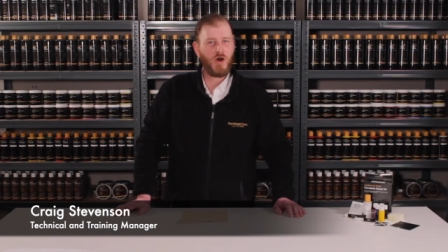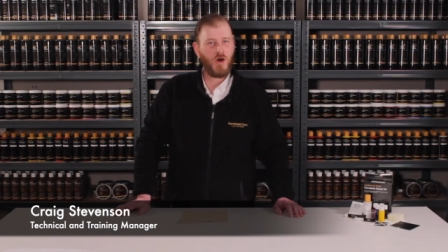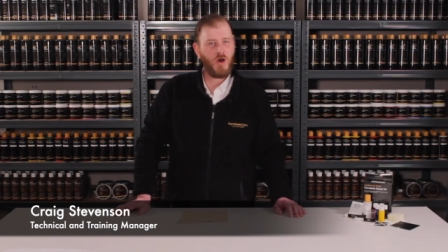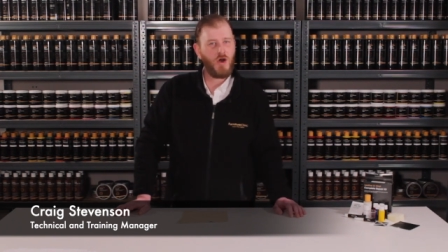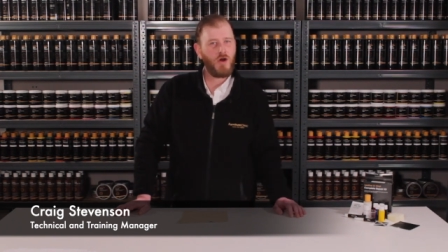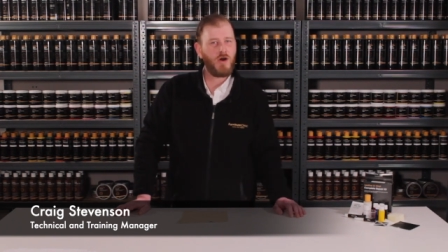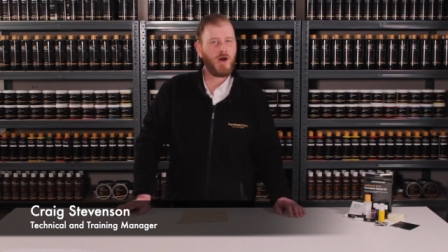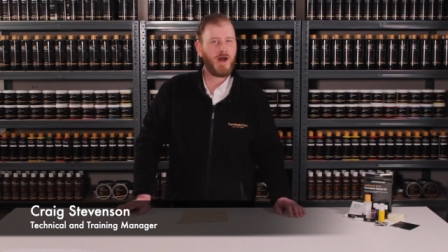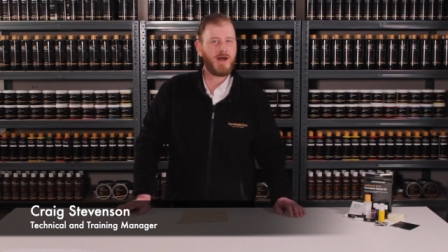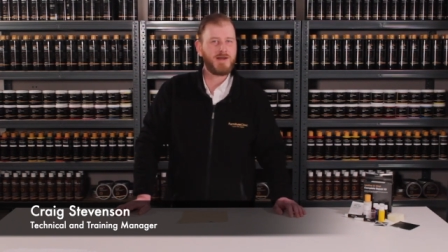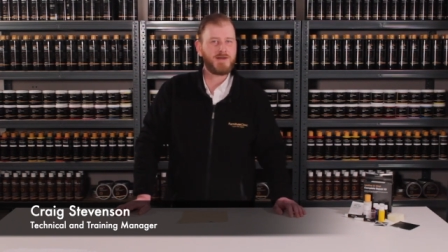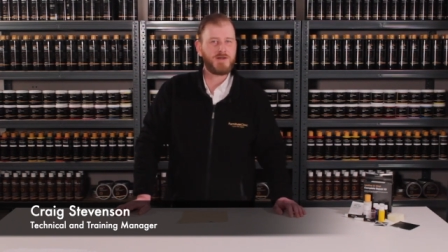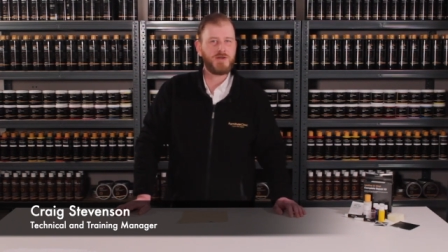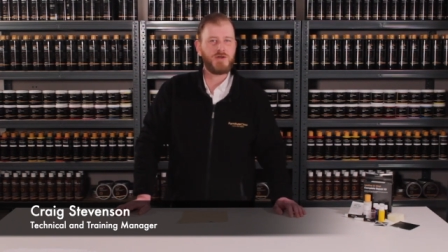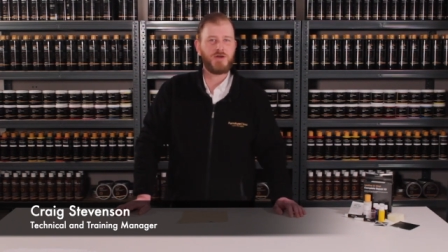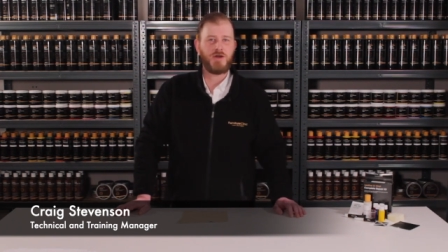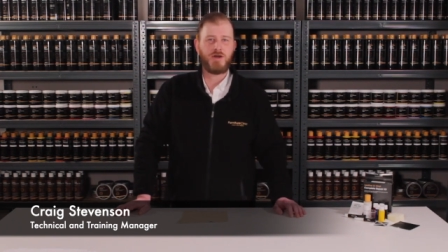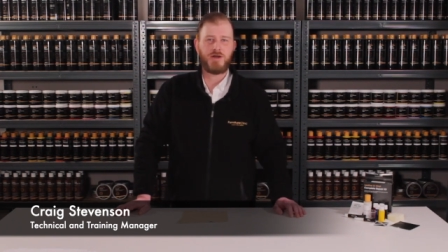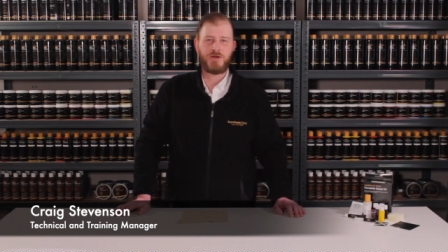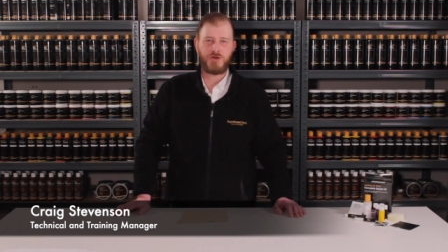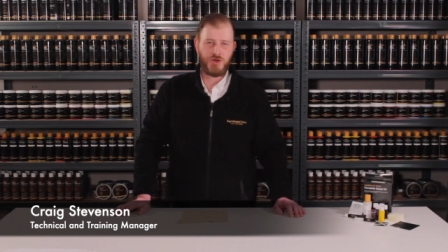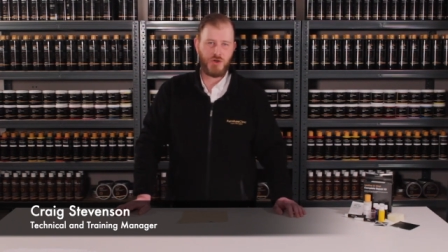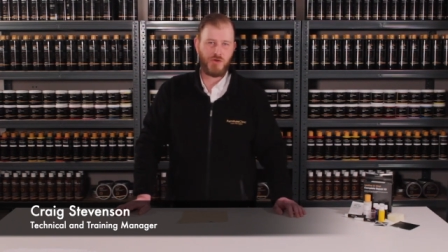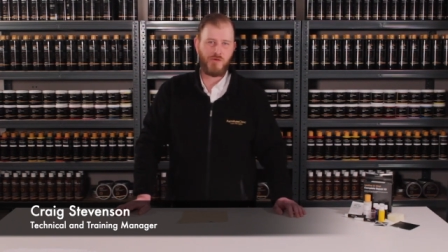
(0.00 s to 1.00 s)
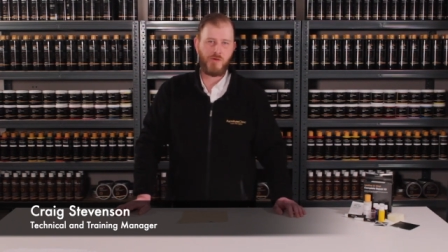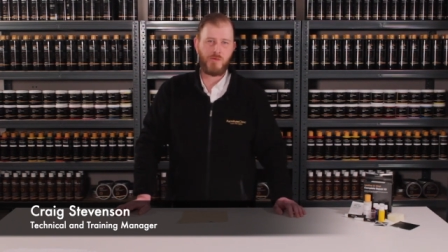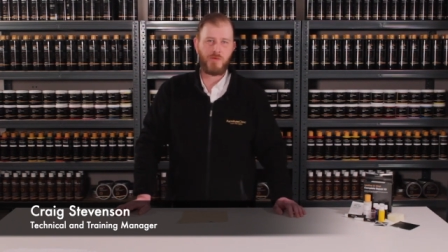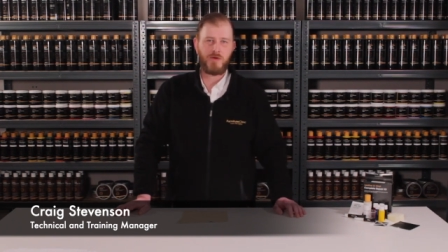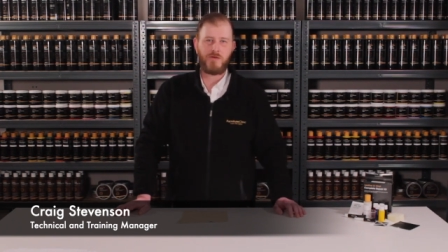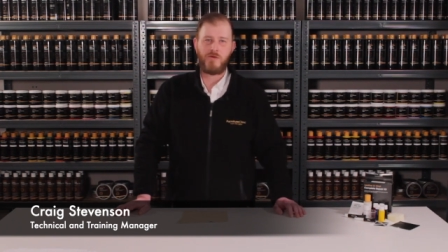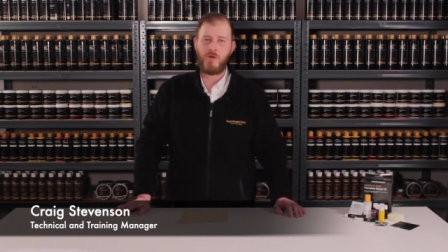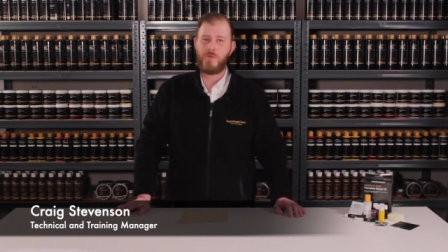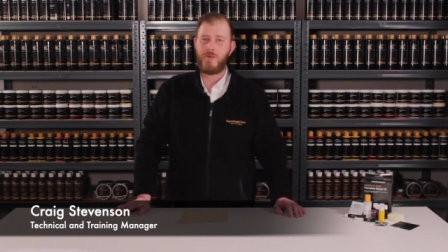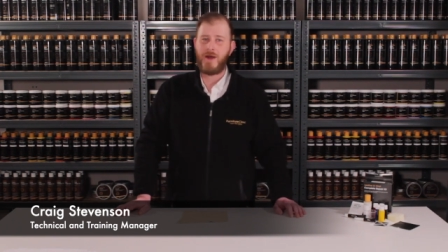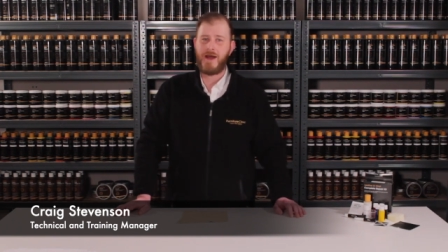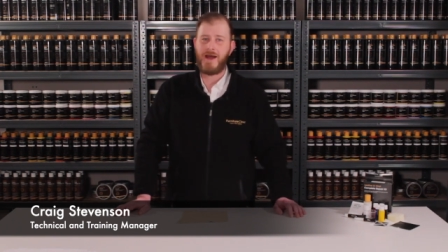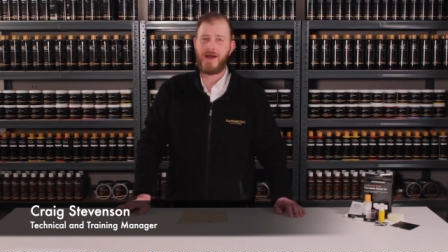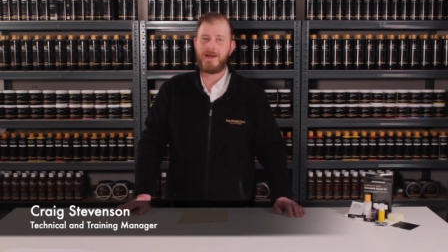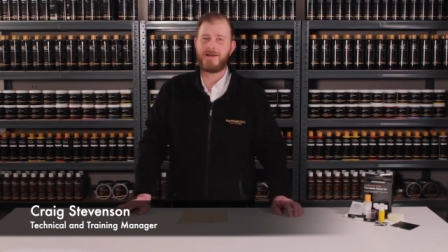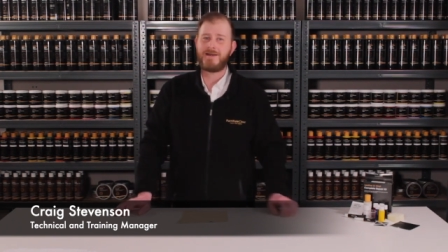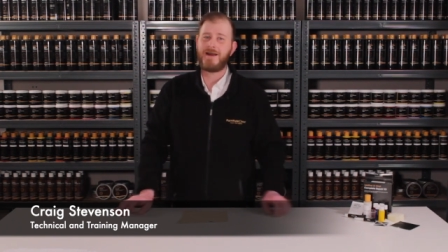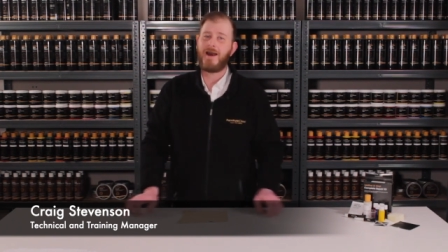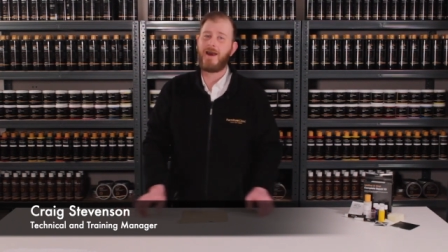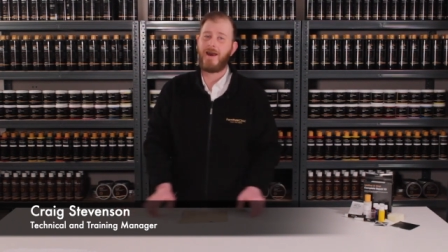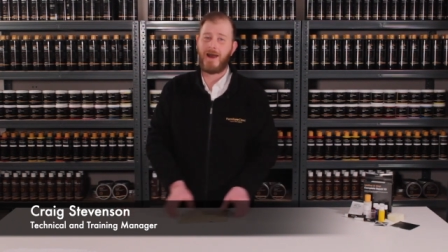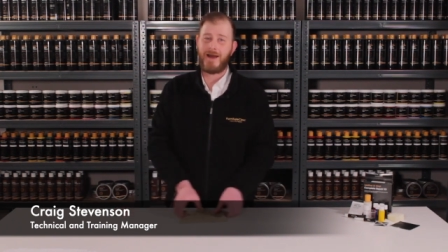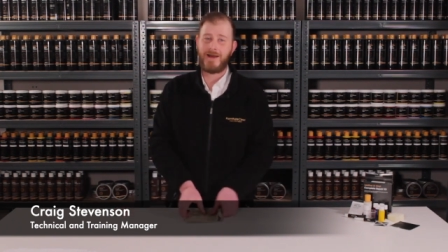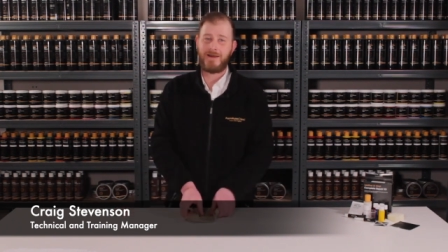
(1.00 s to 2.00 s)
long-lasting and durable repairs
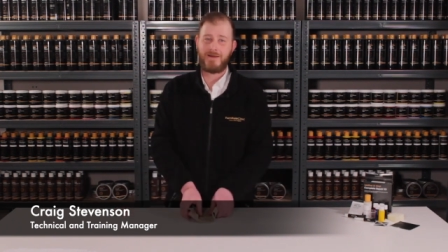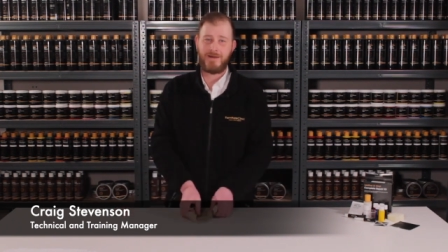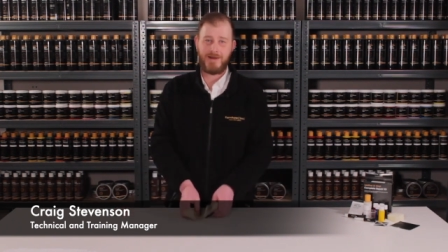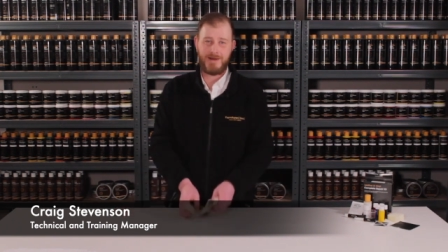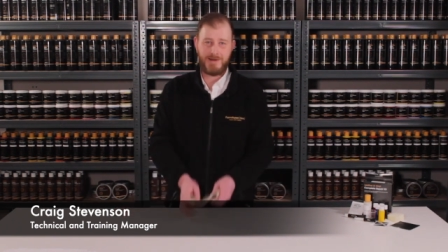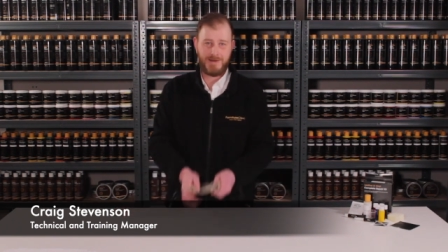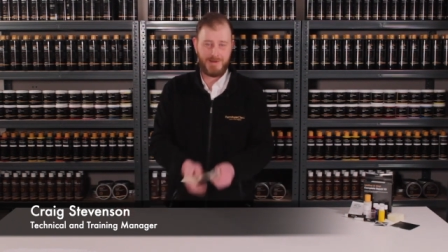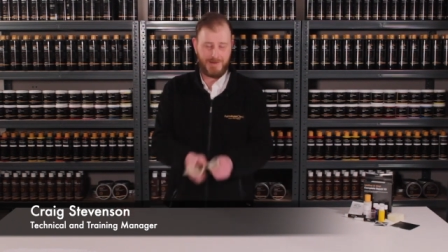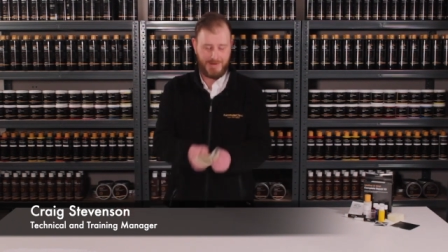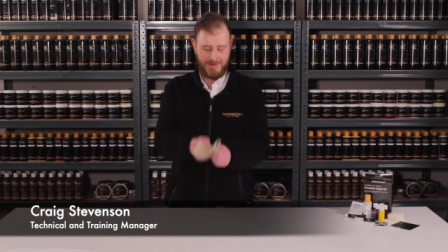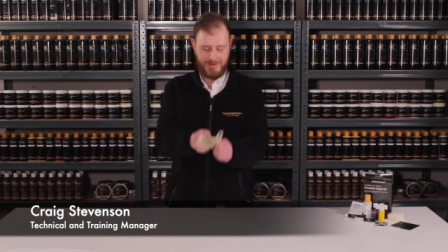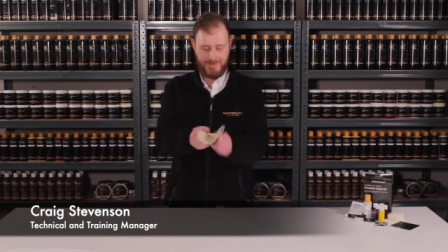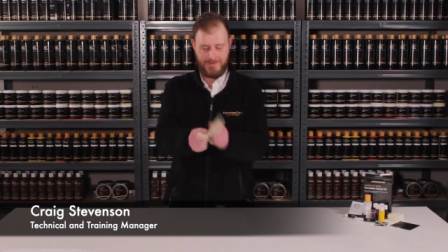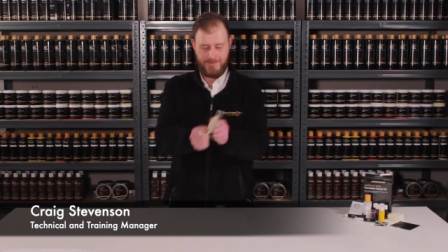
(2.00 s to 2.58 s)
like this.